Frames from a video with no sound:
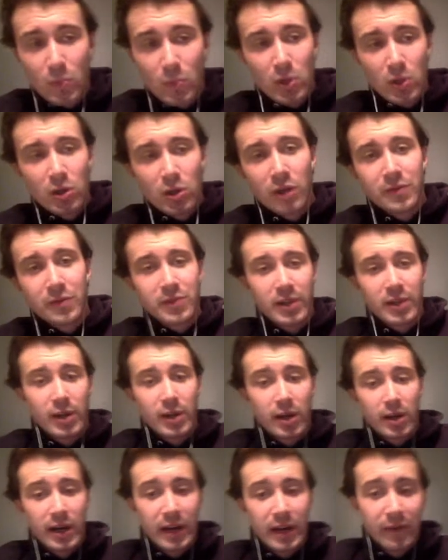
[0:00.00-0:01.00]

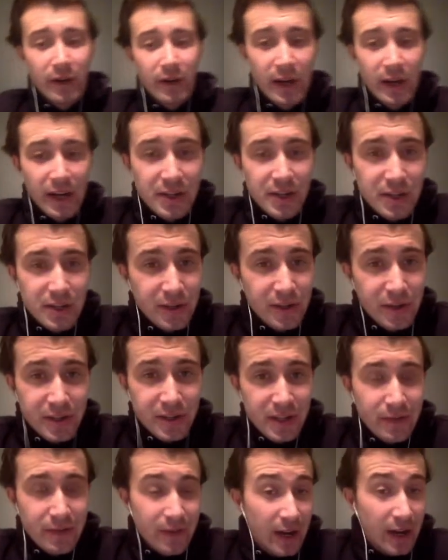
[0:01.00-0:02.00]
9 if I need to use
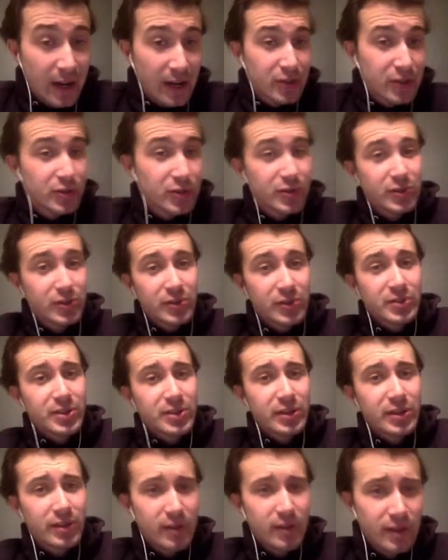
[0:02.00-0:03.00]
it for action shots.
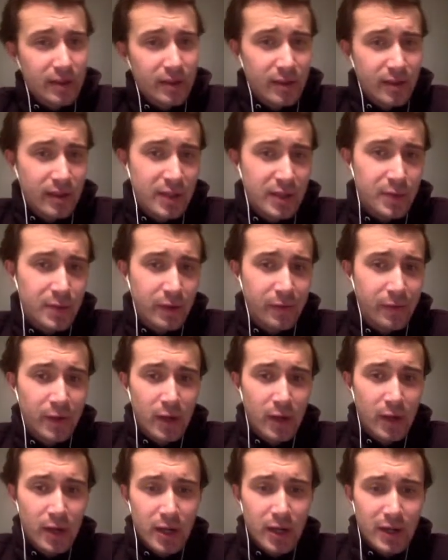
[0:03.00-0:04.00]
So that's what I feel
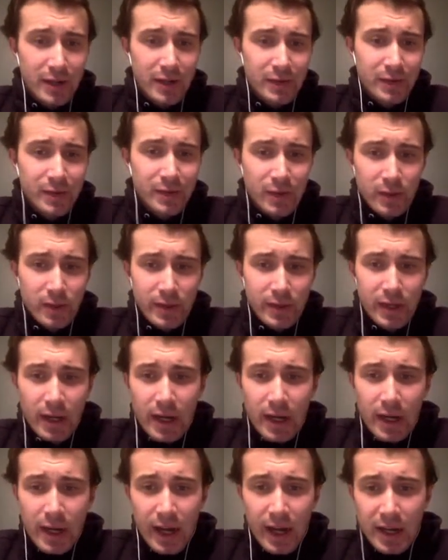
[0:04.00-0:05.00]
like going forward,
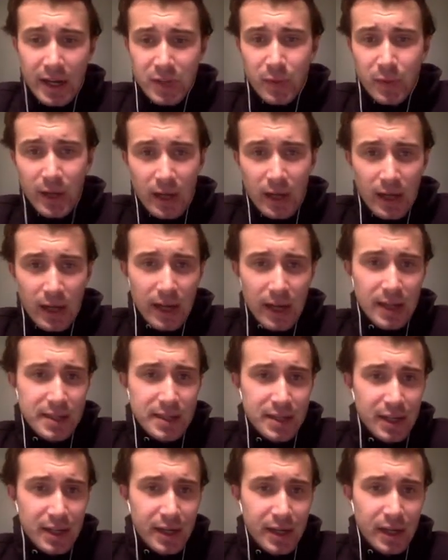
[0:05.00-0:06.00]
as well
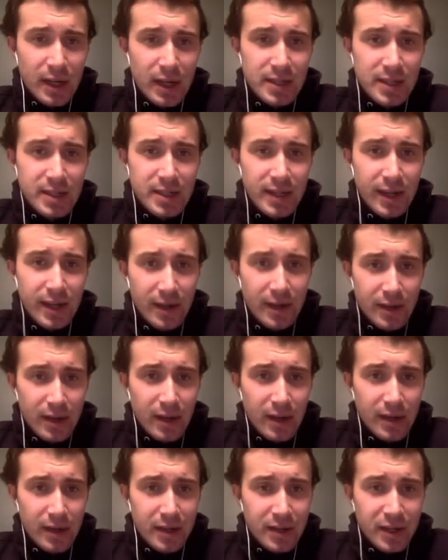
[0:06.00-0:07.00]
as I'd like to get
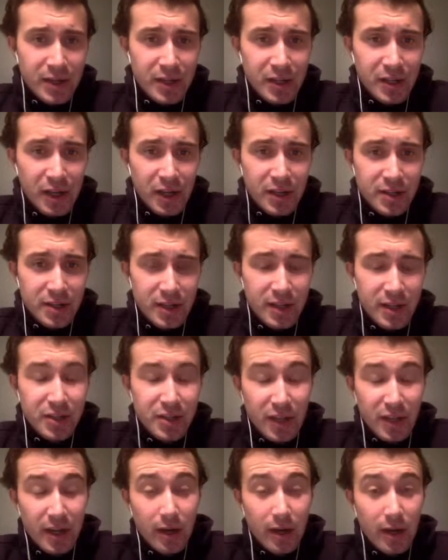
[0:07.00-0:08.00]
a
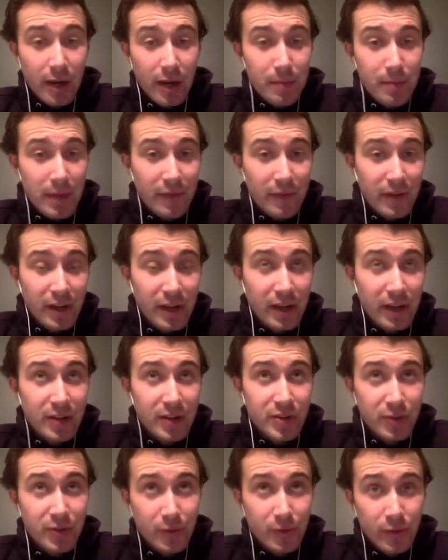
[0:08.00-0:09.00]
DJI Mavic Air
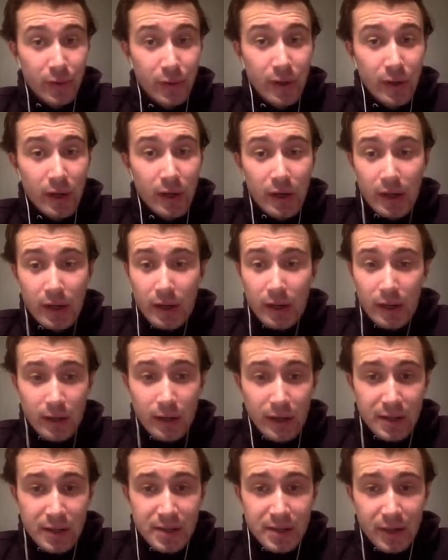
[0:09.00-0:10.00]
2.
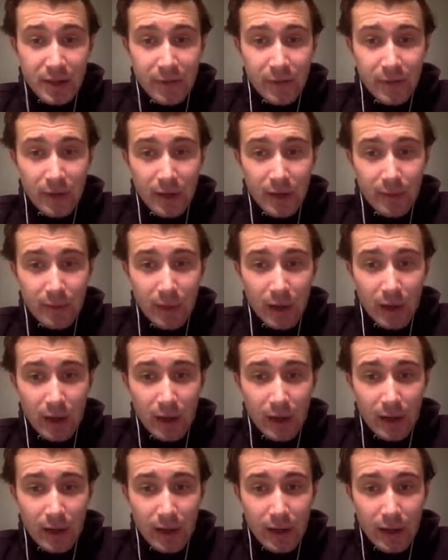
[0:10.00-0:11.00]
That's definitely
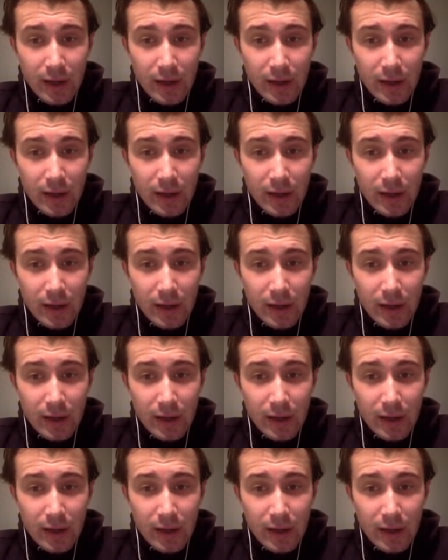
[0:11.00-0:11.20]
my